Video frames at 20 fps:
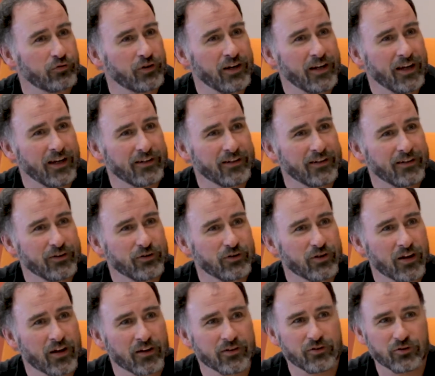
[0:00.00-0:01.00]
related.
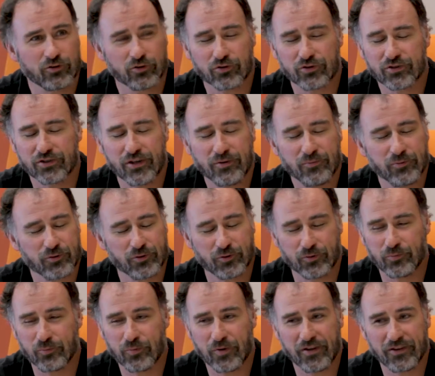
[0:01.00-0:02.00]
It just seems
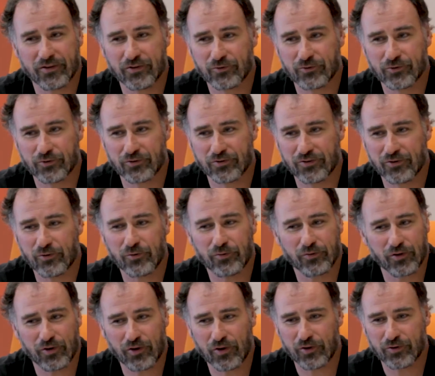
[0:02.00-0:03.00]
to me that there's an
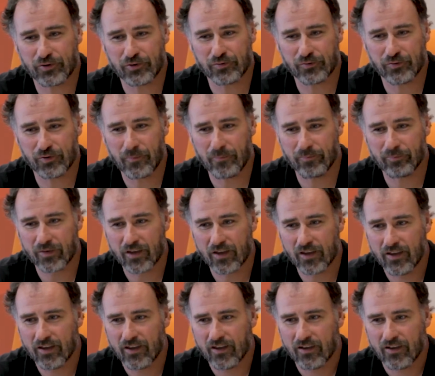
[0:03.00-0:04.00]
awful lot of
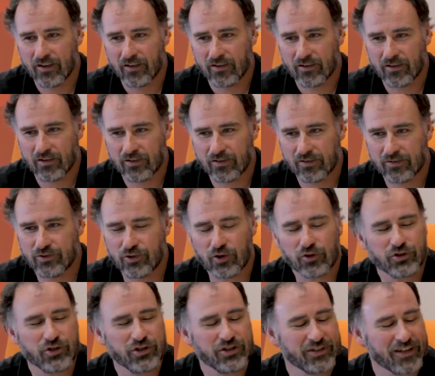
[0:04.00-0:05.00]

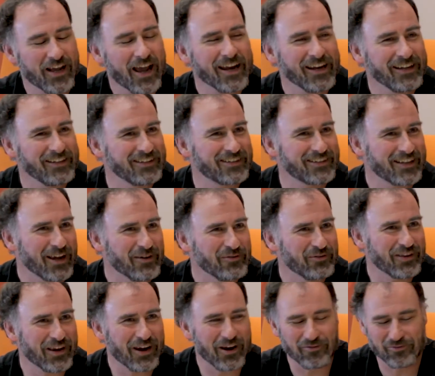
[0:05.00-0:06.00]
dodgy science
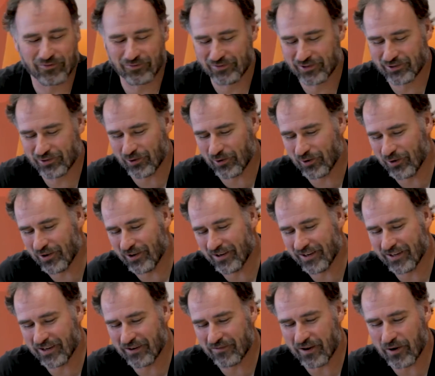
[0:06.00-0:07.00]
out there
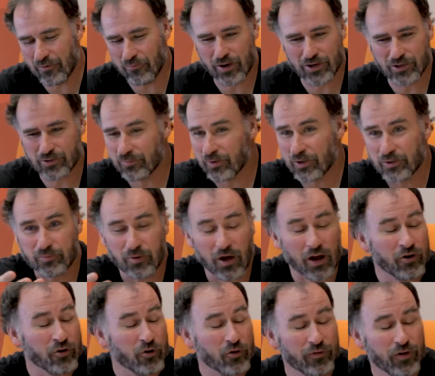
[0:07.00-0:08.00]
circulating around Western blots.
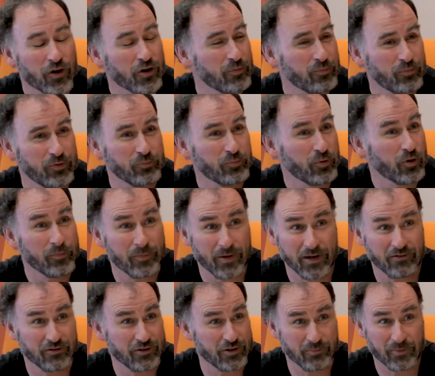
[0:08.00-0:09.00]
An awful lot of pub
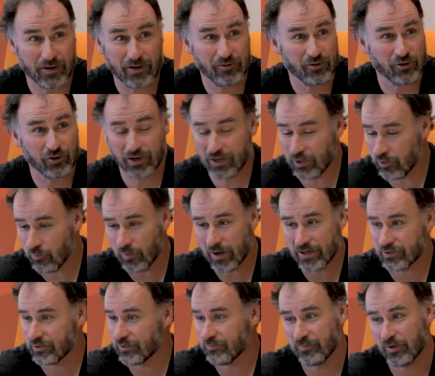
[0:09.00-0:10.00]
peers about looking at
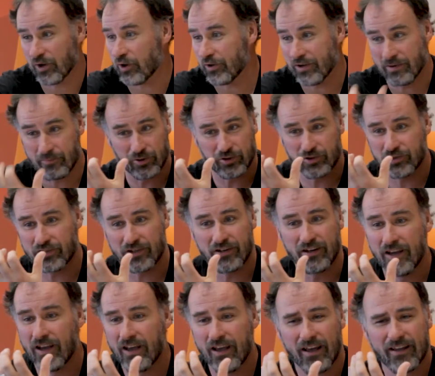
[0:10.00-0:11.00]
Western blot images, and
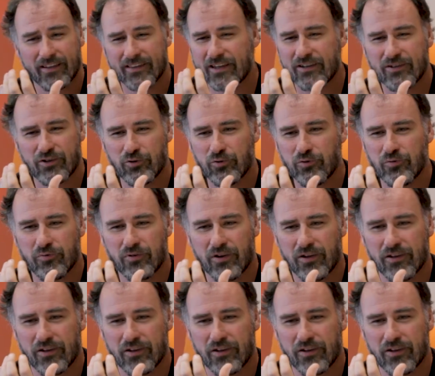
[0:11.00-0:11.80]
they do